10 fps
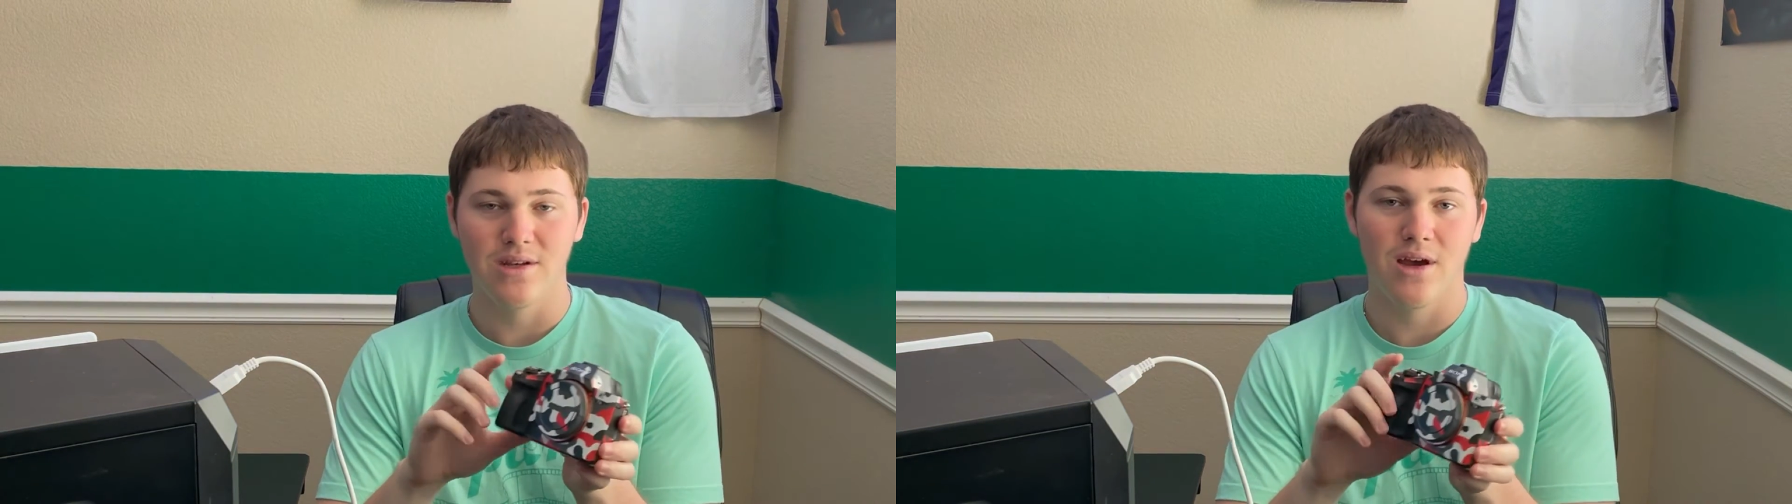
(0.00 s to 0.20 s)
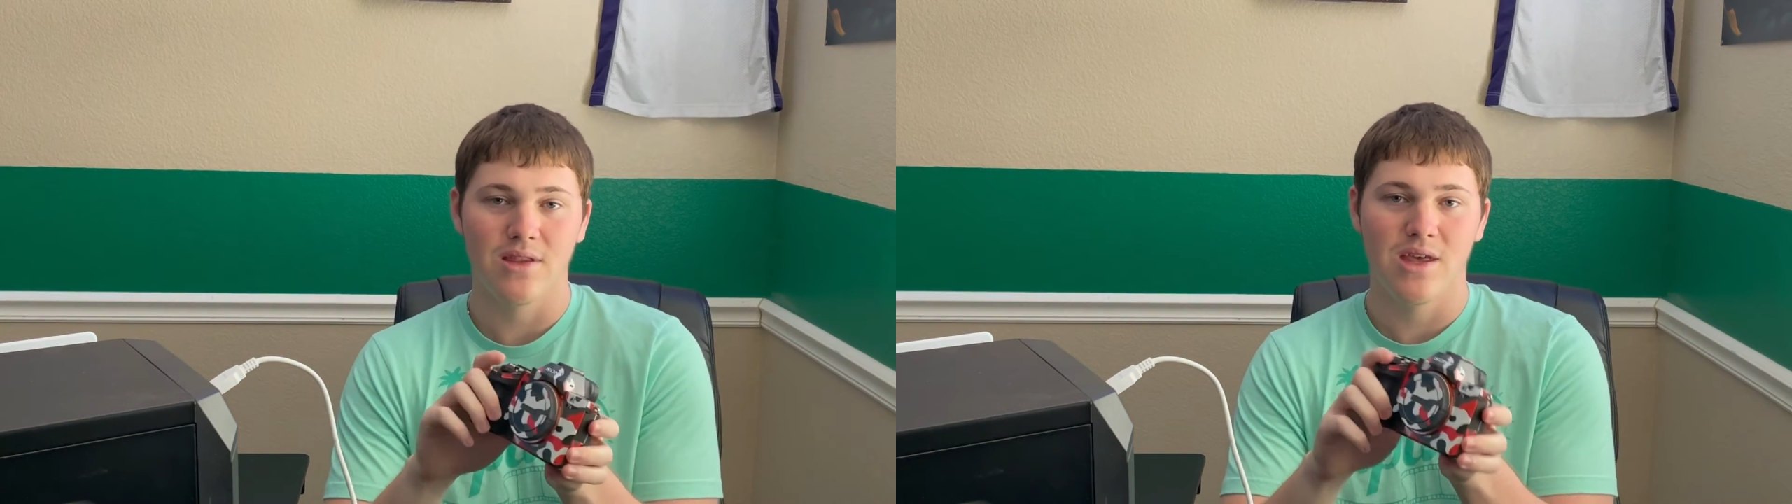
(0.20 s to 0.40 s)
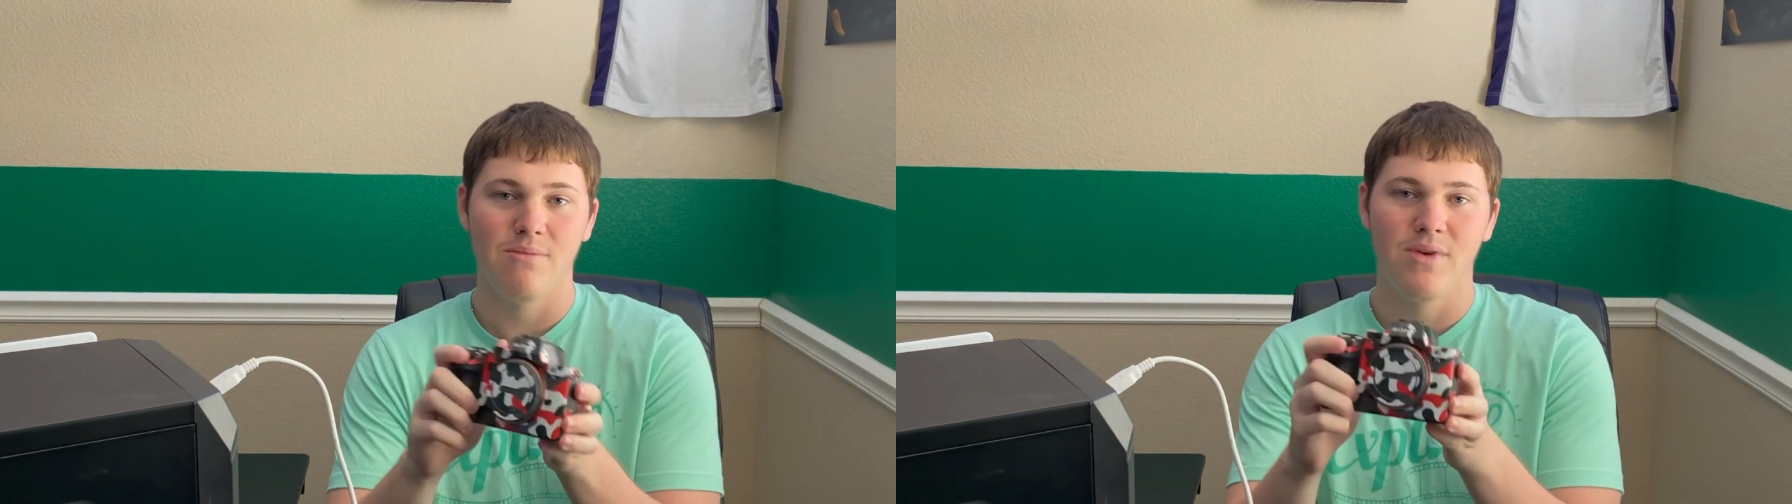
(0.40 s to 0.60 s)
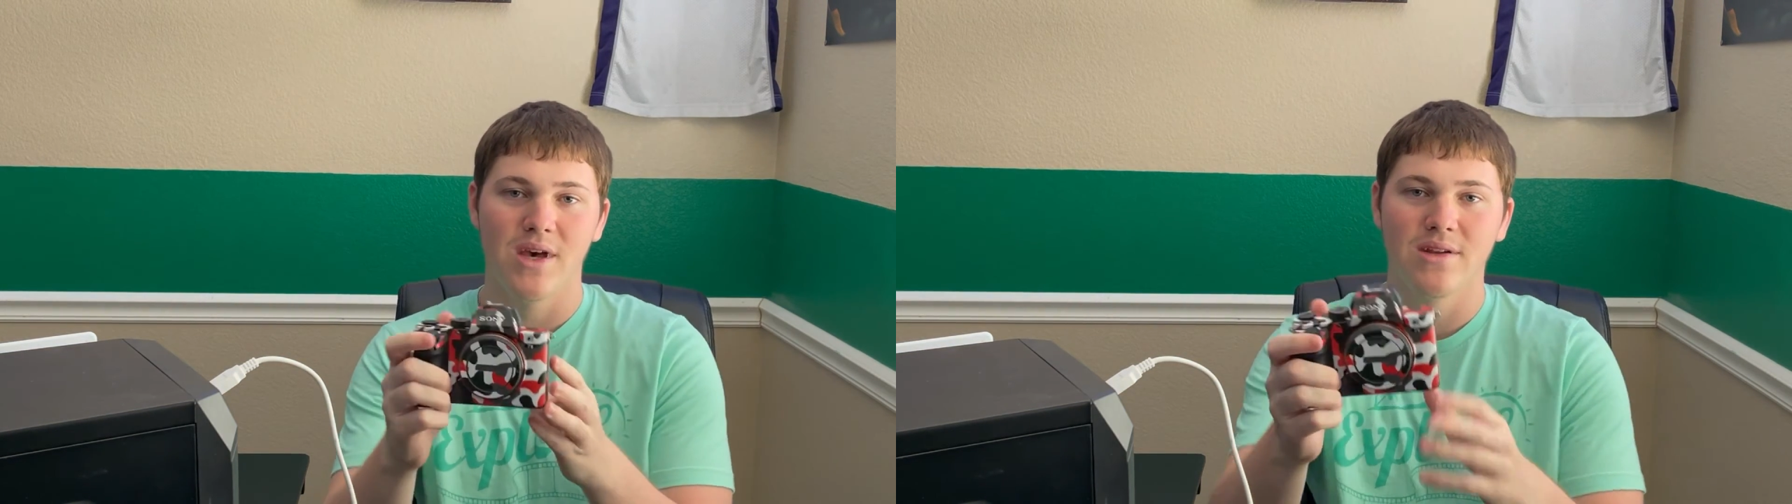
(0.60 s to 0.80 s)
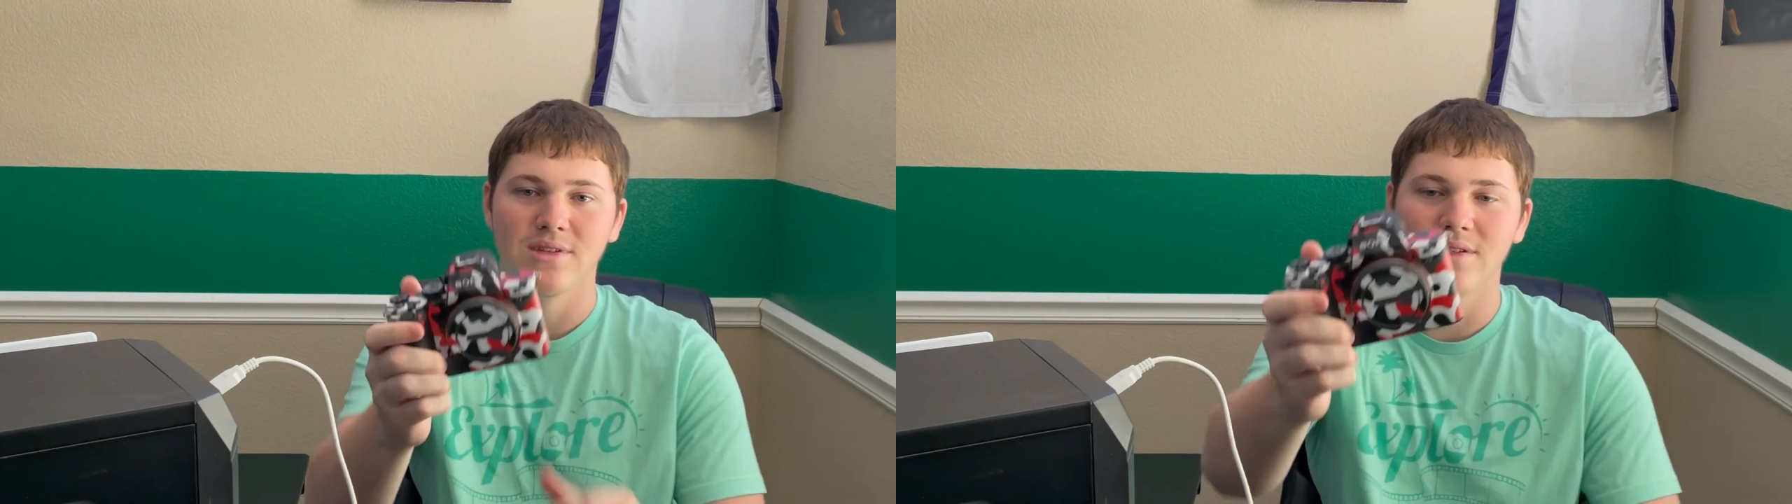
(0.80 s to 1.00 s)
not that
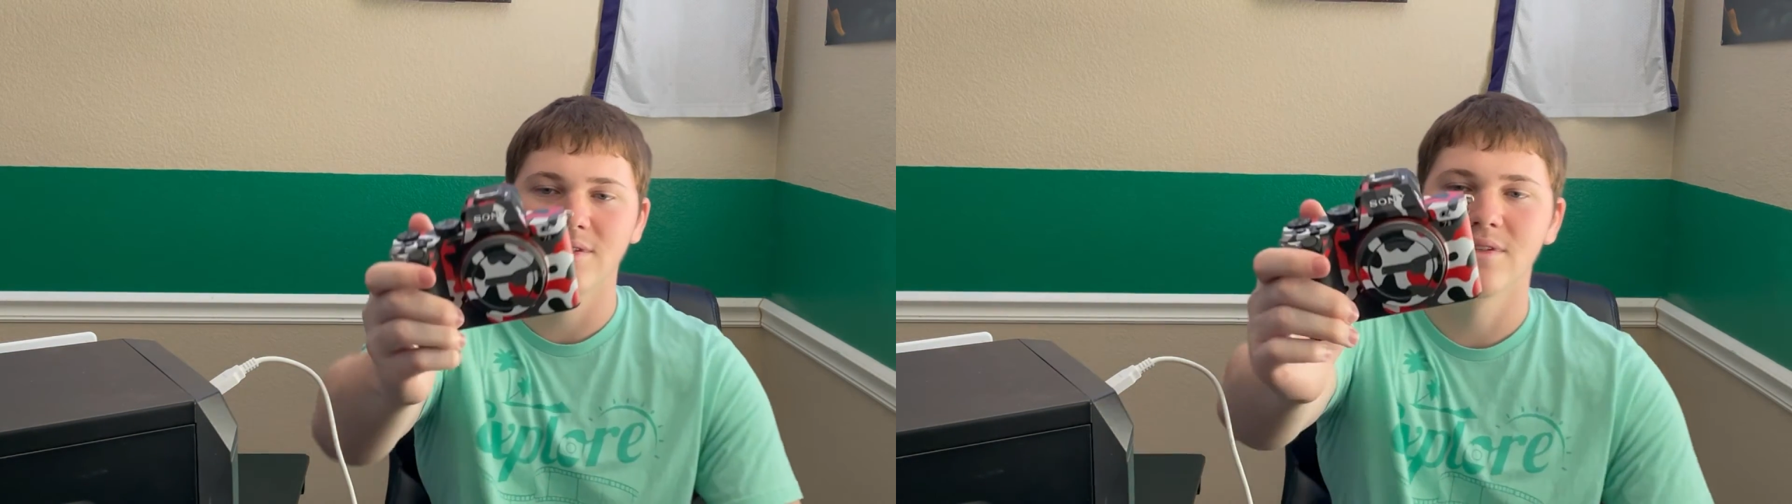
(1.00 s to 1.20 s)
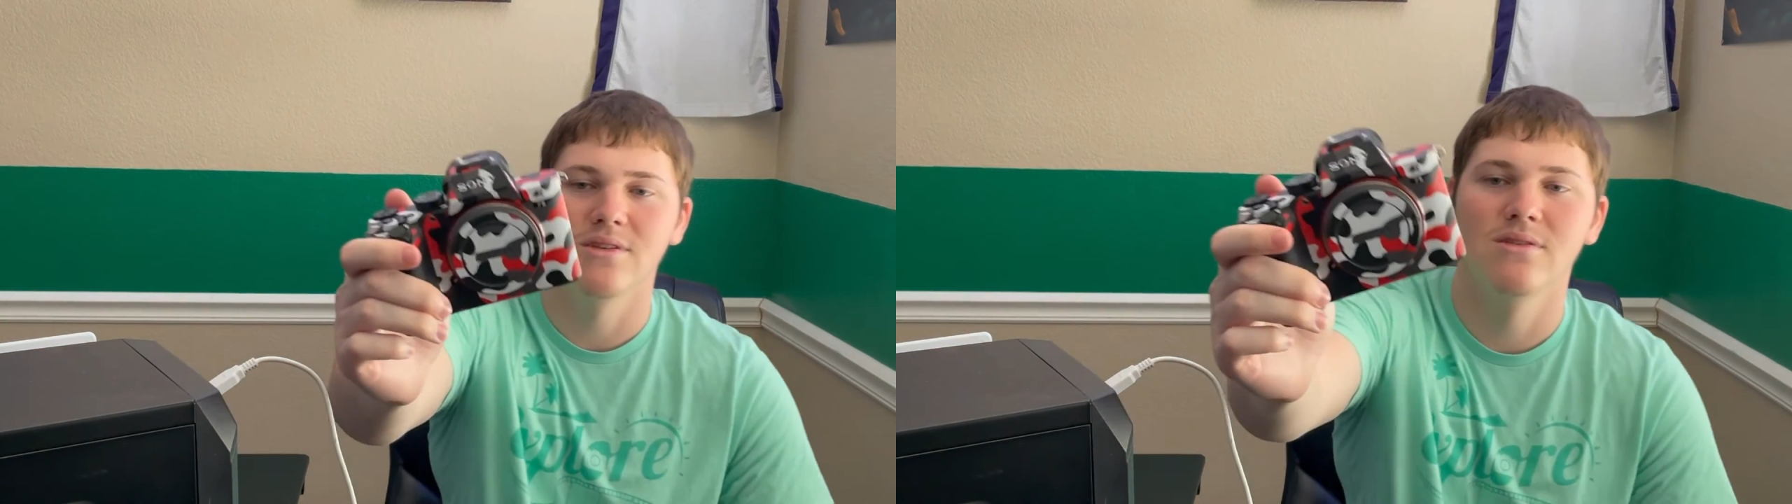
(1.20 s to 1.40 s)
bad. As you can see